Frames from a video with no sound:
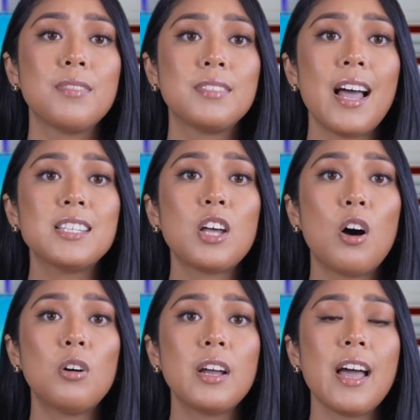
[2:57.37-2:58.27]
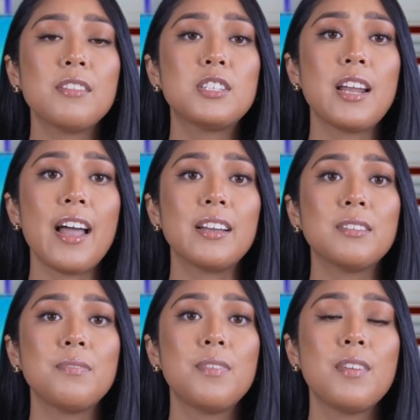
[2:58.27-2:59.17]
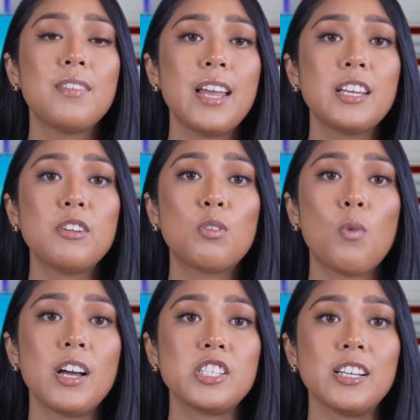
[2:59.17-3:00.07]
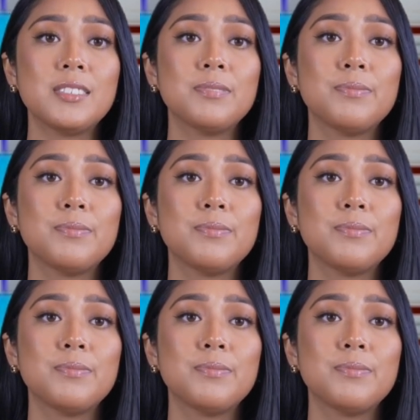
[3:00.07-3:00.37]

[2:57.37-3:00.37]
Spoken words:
That's all I have today. Thank you for watching.